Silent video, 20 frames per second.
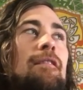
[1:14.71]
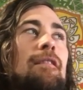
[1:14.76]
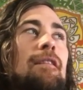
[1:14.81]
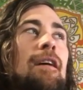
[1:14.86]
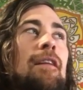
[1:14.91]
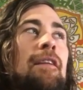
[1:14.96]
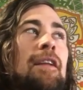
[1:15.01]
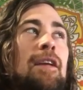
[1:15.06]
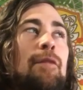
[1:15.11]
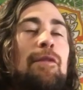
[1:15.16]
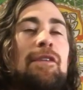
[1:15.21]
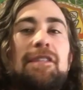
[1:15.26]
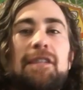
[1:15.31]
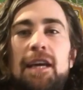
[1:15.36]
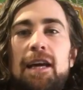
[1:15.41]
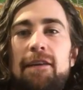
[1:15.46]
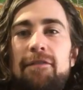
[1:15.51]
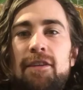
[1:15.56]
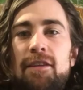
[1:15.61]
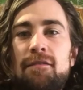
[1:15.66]
then he went to
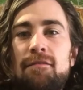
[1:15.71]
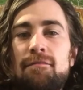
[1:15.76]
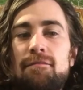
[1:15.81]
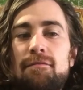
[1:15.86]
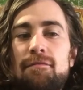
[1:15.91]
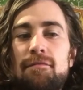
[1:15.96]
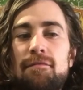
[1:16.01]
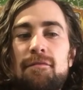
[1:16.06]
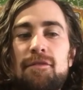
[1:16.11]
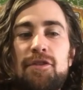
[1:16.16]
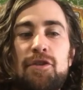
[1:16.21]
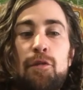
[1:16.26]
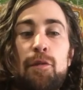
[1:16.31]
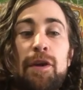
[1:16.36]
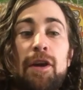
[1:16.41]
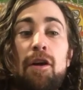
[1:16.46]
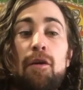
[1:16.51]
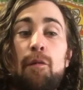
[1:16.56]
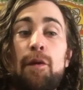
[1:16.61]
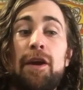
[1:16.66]
heaven. So
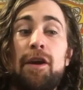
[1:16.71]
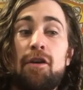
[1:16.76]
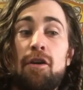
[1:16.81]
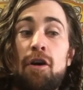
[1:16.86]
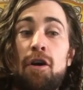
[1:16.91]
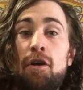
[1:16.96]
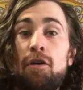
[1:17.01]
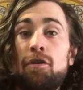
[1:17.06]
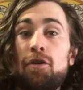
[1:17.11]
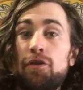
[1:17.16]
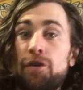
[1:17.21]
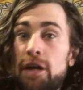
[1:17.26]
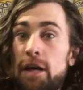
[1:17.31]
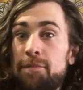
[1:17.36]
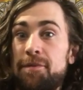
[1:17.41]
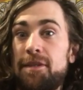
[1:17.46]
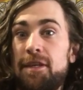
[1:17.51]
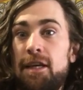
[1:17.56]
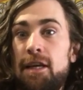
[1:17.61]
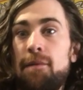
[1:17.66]
we could all look
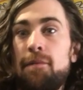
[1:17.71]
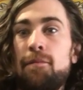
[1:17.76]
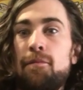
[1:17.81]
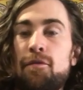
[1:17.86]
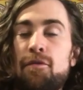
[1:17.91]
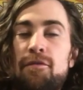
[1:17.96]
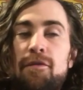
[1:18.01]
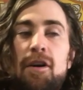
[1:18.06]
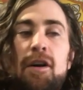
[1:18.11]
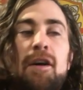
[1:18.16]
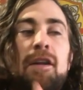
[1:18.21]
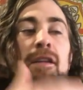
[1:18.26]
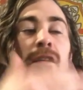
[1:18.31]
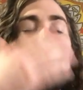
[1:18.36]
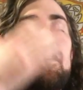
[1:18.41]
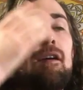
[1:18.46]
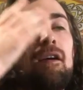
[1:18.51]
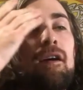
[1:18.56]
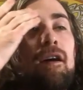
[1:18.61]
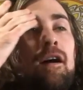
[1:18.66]
up to him and move on
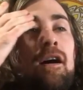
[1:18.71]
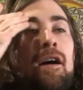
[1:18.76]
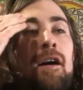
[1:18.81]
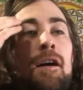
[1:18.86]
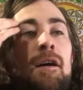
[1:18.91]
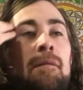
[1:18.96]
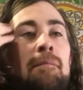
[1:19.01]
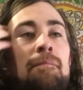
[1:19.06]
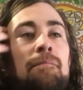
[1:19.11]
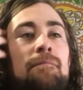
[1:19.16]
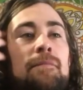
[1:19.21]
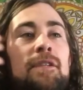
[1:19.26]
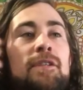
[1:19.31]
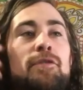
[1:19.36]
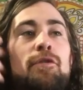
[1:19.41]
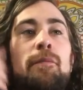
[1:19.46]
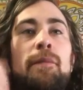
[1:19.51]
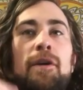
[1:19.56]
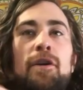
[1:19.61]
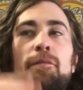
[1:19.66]

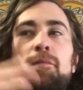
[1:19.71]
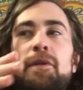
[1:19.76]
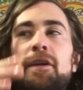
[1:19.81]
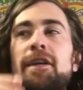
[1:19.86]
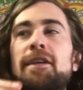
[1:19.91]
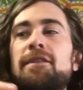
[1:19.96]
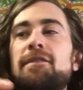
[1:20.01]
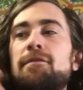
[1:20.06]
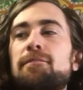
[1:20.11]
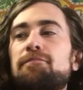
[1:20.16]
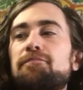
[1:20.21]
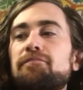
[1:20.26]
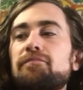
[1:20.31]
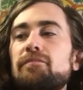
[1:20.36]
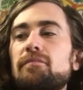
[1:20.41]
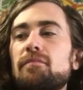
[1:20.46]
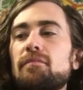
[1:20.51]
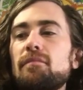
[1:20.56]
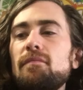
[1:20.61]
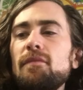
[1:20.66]
into a better place.
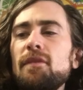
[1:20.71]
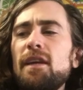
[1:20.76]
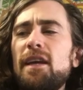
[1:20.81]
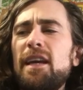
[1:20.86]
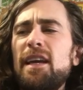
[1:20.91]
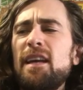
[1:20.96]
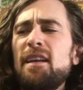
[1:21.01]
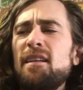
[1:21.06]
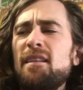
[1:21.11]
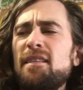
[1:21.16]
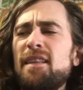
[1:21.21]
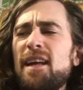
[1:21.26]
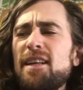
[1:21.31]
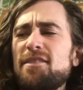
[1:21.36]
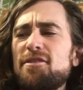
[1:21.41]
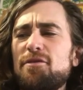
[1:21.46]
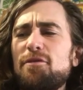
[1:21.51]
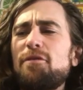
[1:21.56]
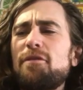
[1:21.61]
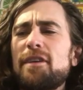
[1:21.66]
And that
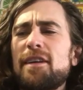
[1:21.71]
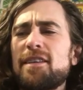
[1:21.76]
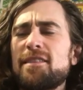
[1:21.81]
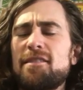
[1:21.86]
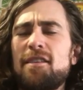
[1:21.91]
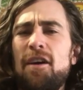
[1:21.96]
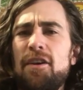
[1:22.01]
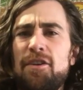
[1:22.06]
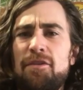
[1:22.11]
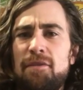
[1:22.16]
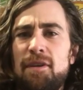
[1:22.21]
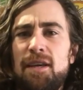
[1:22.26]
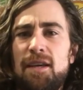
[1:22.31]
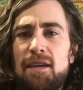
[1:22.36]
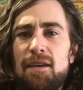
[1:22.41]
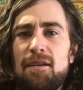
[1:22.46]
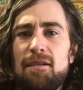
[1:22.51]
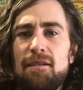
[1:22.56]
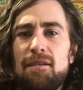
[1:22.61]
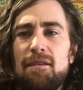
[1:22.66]
story is not
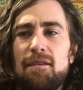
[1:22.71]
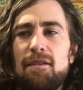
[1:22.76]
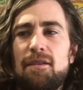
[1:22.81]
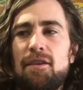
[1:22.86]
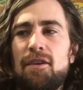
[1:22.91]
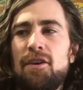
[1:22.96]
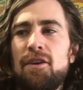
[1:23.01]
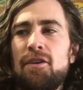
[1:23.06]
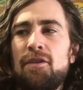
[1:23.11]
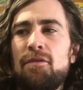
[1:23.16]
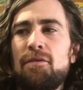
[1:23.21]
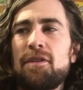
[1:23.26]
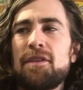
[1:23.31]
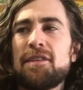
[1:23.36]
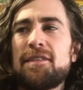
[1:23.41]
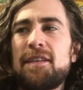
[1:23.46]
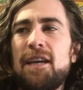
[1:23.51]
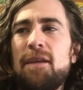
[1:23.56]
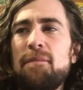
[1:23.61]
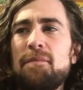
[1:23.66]
unique.
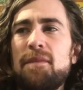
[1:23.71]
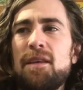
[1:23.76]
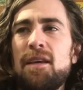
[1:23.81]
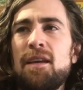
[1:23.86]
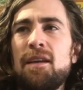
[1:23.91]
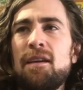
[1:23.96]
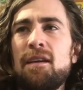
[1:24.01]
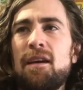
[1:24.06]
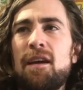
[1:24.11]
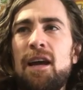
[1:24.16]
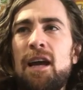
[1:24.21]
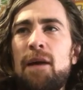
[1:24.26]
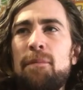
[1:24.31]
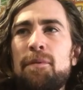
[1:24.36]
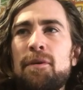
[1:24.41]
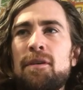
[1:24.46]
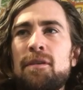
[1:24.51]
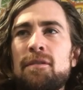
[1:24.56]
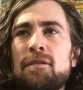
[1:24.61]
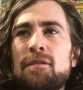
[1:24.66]
The same thing
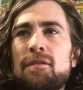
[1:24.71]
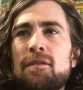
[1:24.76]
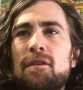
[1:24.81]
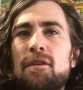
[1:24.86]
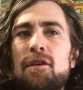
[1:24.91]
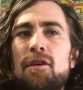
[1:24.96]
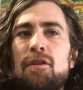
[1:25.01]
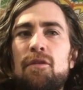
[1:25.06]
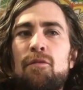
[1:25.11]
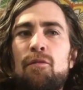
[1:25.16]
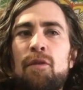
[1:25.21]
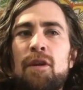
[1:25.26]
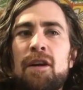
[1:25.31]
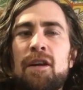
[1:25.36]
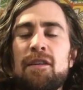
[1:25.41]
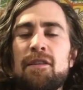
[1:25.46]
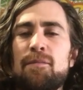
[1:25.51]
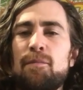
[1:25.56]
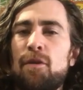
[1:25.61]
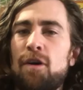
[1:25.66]
happened
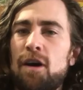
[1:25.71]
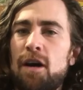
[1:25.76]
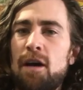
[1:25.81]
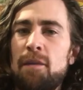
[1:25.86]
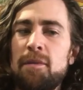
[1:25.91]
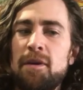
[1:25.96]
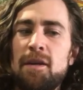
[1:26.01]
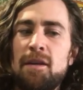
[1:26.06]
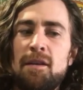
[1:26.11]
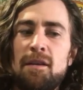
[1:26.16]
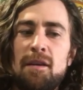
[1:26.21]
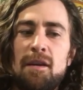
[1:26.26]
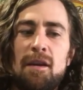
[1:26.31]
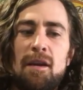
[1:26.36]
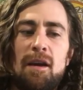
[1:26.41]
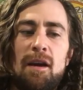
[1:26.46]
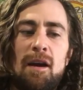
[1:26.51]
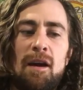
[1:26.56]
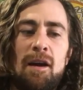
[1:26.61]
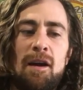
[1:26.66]
with Muhammad.
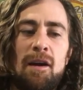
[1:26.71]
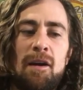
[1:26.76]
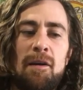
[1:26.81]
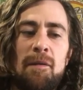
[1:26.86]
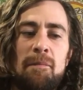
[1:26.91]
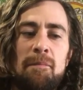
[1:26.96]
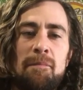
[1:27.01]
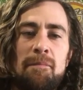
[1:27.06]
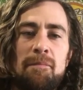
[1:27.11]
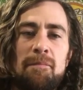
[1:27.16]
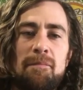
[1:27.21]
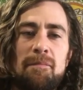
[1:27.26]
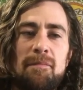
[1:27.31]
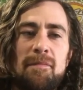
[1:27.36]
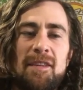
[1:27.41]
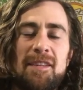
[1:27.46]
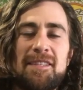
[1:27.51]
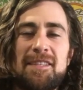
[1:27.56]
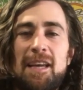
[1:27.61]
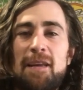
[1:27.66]

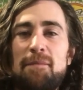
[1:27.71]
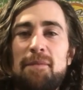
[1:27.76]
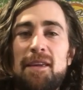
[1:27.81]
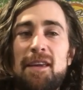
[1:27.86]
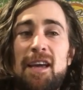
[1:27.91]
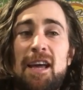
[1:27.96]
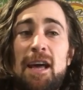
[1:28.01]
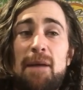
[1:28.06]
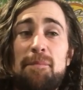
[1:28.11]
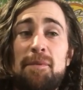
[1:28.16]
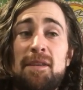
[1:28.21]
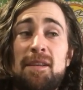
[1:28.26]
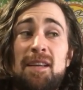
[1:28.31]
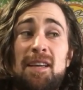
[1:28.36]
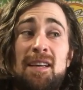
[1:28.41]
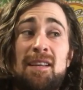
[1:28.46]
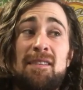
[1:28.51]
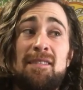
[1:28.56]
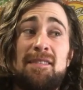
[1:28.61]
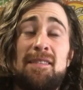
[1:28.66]
The same thing happened
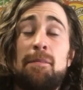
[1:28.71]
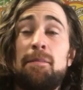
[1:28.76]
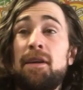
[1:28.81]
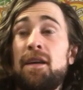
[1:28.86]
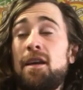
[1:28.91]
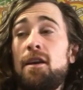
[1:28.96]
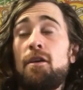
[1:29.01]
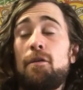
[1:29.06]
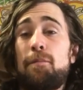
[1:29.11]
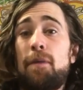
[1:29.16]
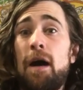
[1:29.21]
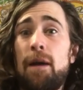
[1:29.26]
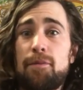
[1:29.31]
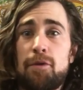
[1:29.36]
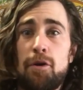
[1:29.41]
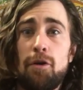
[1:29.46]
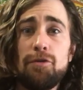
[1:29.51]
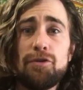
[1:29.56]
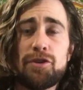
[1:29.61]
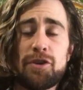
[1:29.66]
in something here, pop
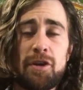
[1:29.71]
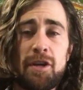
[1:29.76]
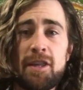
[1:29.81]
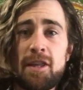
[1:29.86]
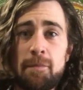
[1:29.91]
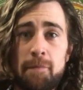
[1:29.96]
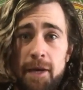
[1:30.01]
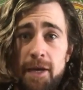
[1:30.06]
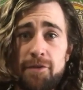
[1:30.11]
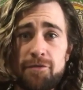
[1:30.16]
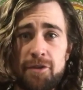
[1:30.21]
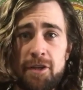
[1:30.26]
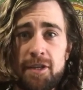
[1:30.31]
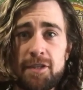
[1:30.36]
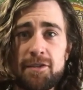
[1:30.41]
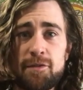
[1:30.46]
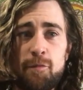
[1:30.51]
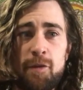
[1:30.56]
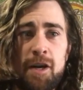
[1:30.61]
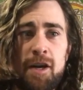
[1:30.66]
culture, in The
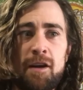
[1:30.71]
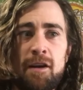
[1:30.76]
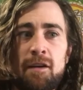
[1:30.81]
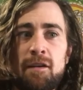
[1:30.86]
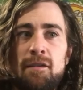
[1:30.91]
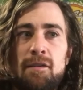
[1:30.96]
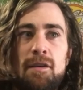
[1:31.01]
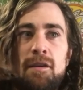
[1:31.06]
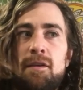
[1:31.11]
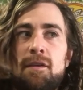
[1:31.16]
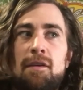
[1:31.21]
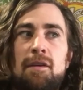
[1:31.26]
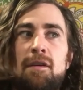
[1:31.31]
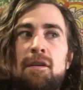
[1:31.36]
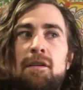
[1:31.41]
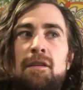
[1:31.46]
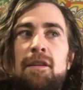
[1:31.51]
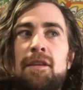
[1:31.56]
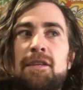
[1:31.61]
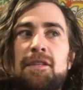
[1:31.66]
Matrix, where
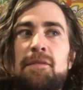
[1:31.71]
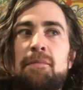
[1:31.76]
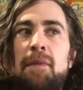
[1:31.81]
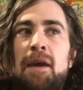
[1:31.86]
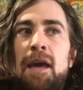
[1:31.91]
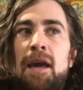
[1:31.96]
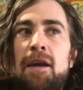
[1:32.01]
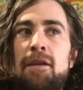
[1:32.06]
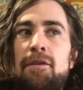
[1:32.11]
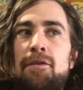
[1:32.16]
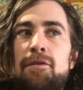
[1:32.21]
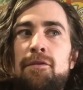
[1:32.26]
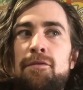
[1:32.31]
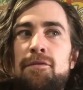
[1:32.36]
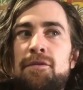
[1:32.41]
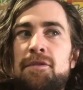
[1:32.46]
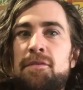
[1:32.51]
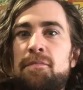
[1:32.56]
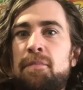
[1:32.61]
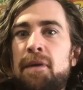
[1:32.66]
this man
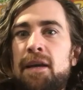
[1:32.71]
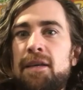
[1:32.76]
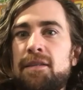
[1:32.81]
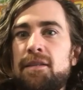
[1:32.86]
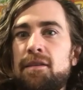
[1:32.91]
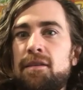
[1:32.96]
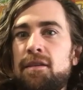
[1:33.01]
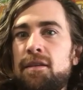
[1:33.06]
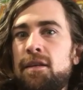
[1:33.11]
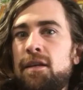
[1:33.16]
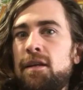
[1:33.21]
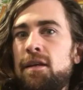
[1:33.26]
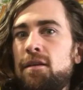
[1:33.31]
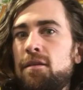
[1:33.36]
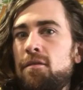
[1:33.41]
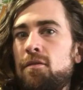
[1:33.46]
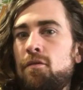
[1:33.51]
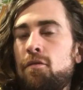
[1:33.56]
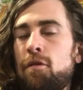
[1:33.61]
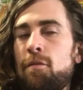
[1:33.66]
who's basically
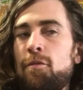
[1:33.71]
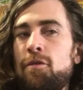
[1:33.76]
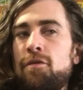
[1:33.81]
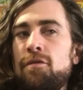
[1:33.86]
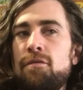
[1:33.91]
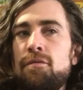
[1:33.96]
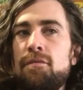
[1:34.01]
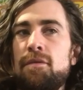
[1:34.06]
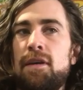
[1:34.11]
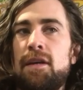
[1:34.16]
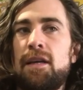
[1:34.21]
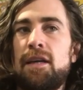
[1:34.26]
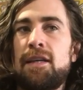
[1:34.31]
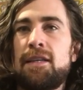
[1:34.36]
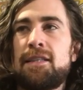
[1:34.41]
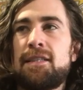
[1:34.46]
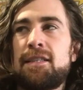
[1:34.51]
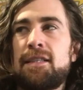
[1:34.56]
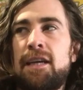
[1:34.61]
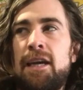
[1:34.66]
normal
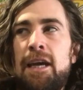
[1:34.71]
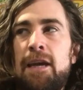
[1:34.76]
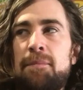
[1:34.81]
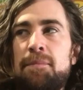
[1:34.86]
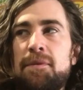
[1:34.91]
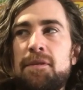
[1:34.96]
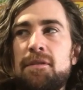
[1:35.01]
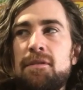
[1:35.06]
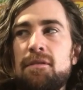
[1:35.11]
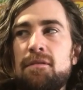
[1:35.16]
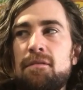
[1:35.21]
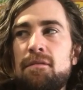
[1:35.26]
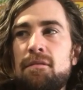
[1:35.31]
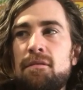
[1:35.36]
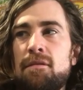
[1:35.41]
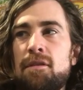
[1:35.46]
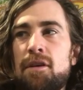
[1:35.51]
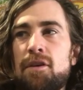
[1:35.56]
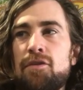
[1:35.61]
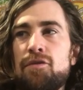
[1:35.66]
escapes
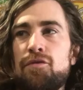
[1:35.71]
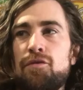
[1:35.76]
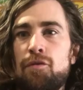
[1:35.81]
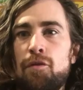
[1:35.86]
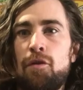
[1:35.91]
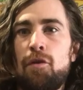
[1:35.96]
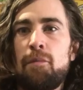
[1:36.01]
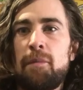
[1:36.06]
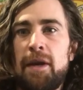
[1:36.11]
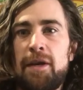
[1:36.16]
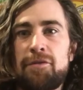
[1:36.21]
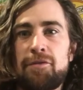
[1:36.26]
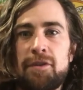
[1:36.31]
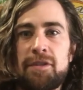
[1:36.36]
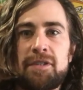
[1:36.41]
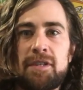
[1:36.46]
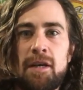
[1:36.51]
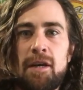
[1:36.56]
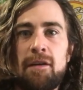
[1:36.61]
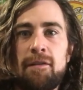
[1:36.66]
the control
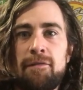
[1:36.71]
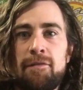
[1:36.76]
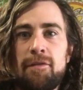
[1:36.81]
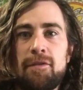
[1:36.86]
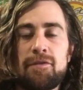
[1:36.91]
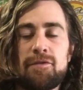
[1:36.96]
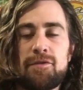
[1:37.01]
matrix of